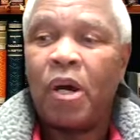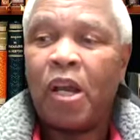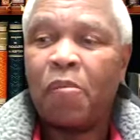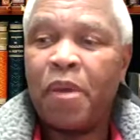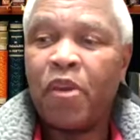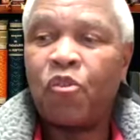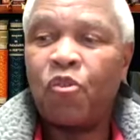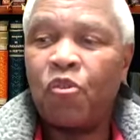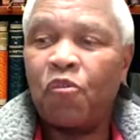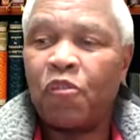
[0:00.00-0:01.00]
I'll make
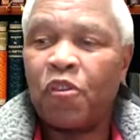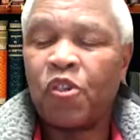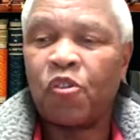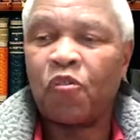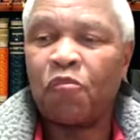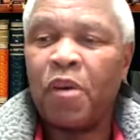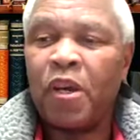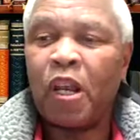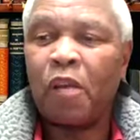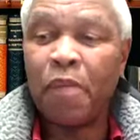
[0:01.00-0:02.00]
you fishers of
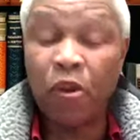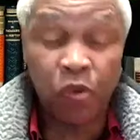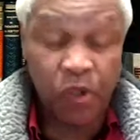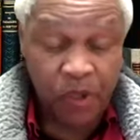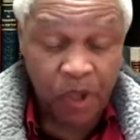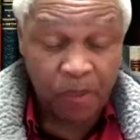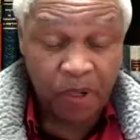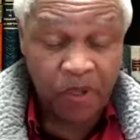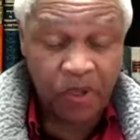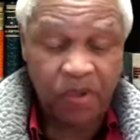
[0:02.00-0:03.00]
men, I'll make you
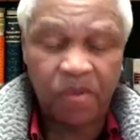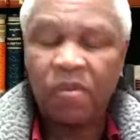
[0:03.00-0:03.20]
disciples.